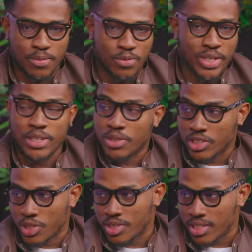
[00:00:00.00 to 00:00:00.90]
when I got
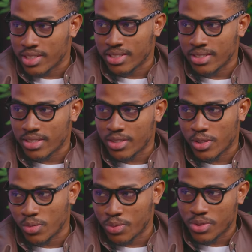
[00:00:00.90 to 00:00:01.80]
interested in the
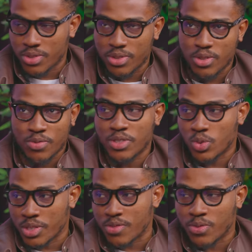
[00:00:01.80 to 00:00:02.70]
computer stuff in
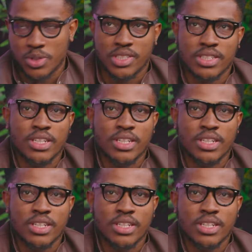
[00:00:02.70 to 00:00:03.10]
2014.